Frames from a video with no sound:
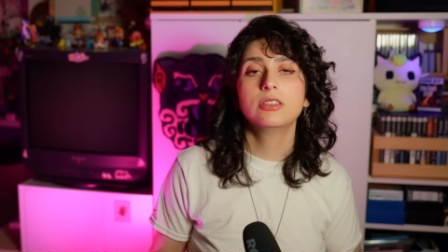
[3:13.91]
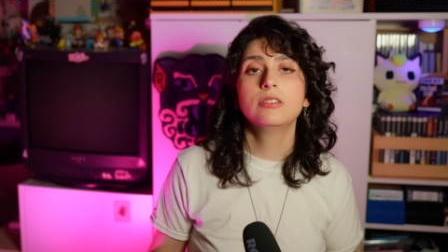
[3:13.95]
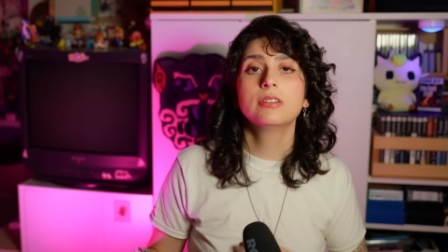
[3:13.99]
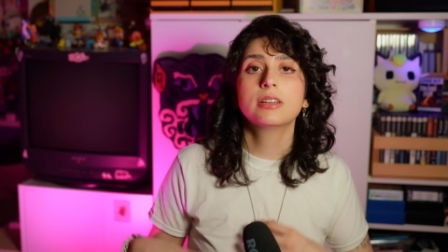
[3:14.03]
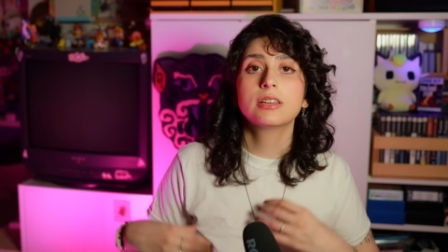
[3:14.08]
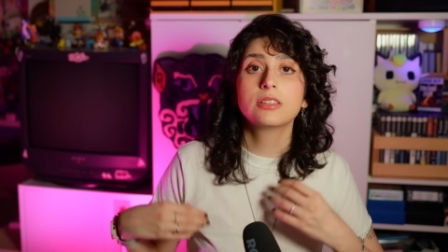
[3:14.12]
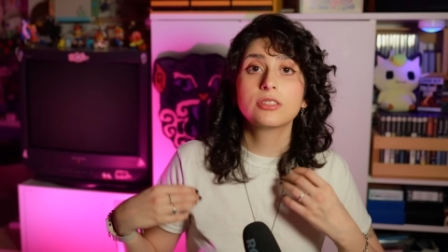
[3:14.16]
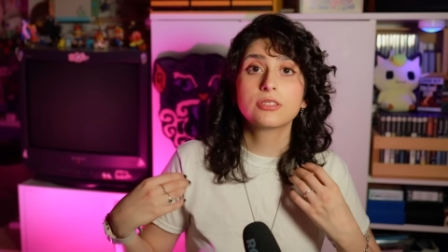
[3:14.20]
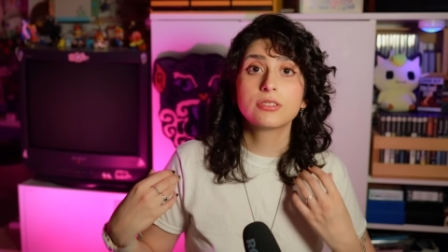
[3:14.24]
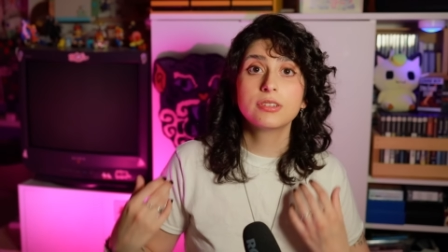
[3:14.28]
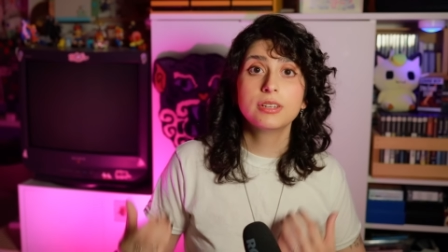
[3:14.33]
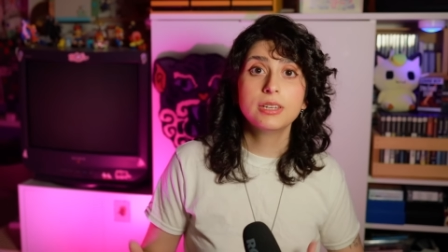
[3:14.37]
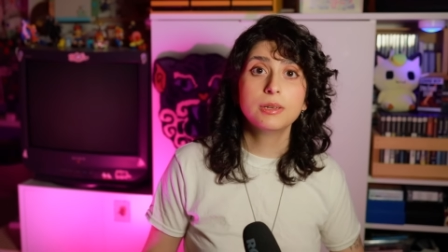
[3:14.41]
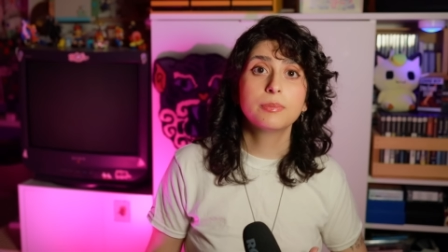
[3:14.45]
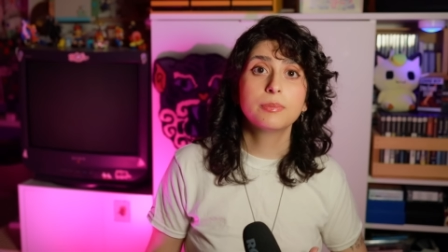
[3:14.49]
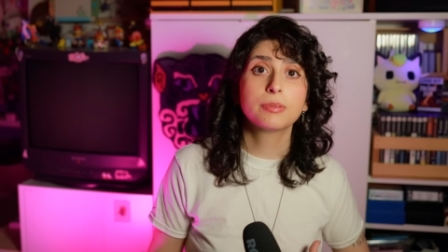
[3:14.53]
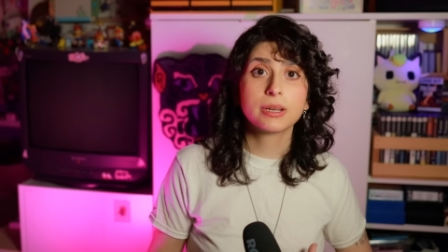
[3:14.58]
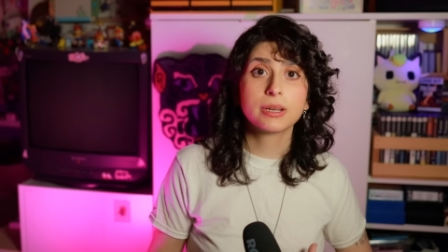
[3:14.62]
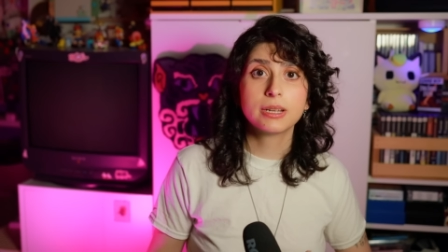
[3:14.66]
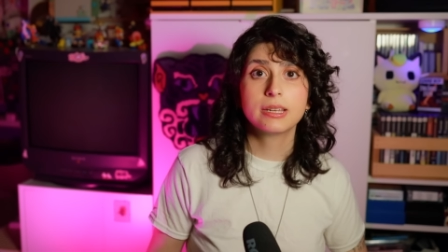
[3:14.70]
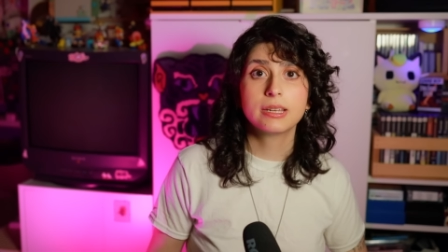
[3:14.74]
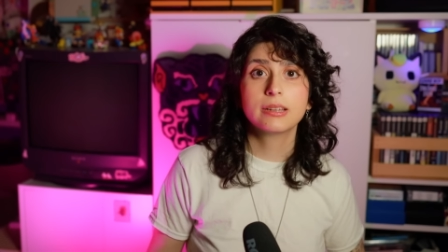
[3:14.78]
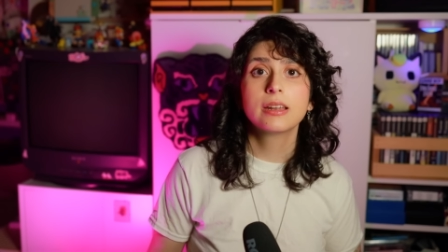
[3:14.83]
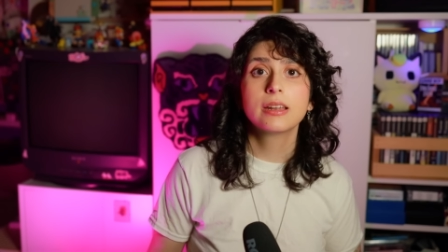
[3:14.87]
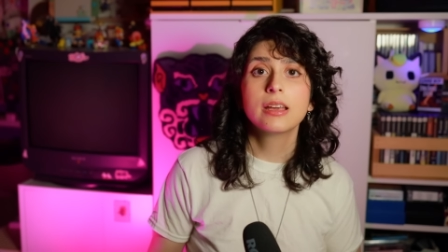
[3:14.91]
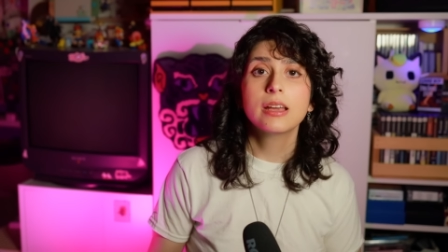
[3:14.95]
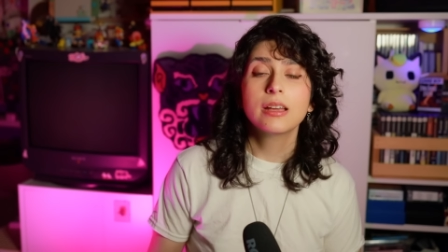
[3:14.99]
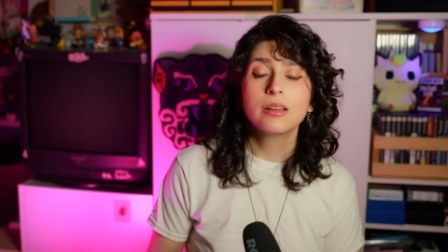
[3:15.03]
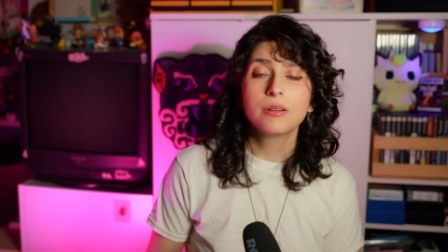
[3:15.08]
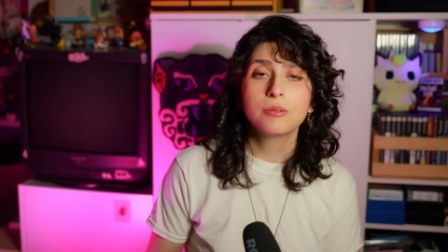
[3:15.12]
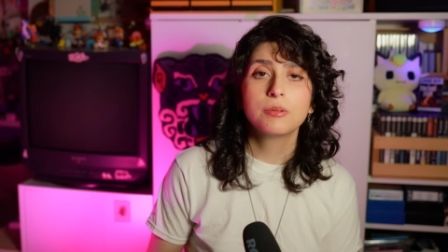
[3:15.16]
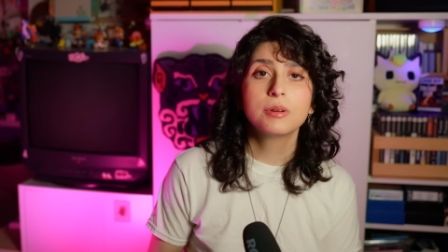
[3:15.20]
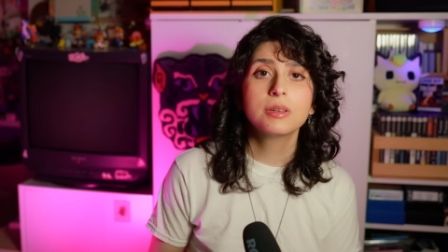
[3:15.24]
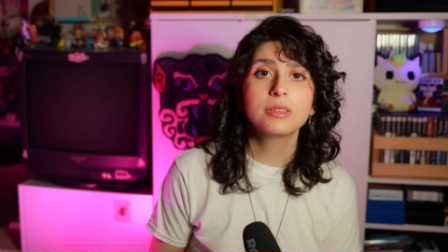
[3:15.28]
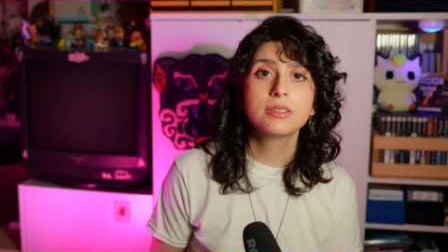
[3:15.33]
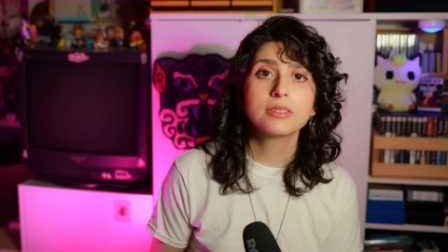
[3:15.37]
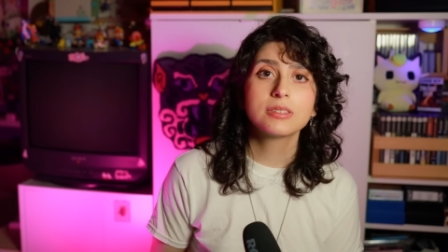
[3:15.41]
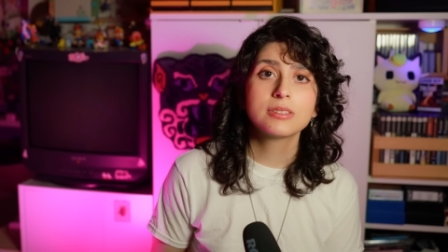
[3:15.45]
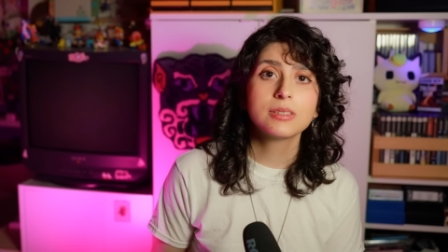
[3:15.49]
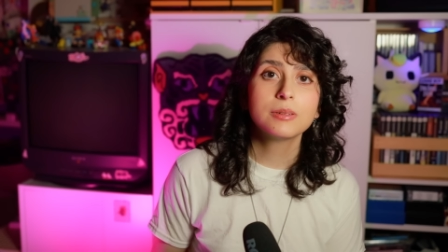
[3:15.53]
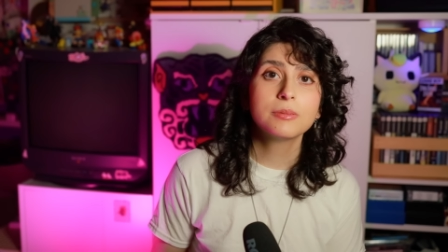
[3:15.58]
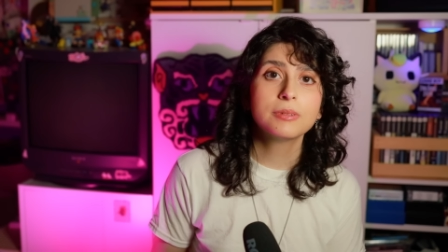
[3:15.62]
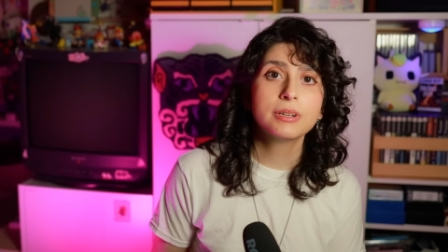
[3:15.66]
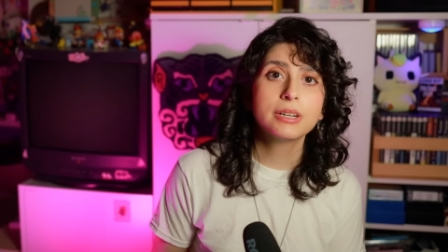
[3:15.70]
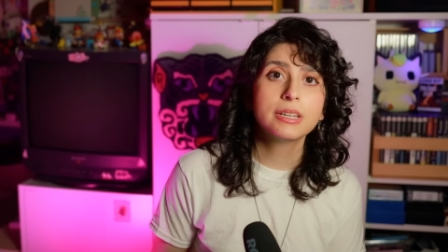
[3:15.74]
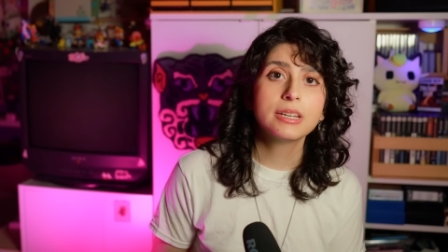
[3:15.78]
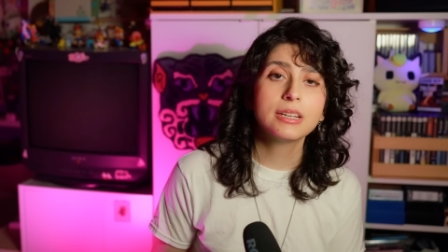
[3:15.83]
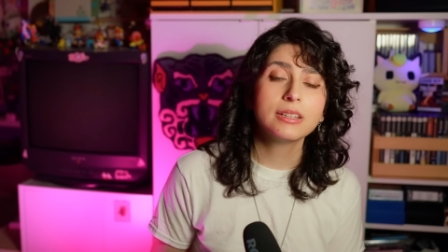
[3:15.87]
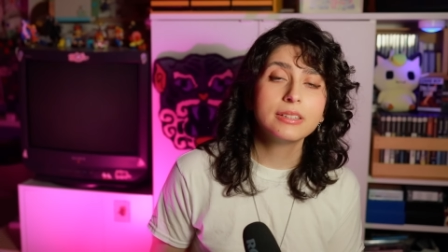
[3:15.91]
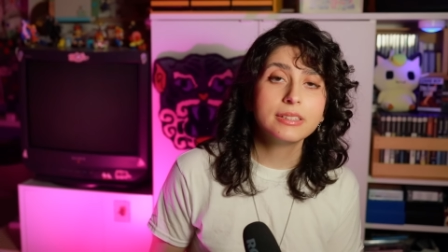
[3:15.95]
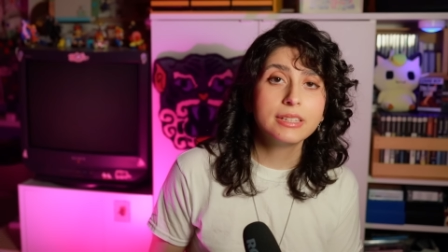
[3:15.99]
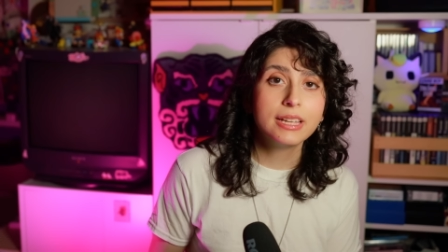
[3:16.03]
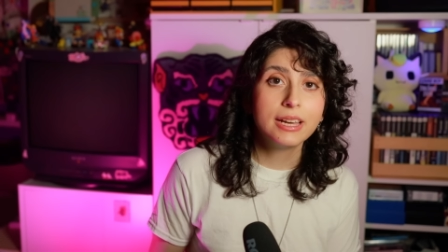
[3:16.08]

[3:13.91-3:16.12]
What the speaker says: you can 3D print it with someone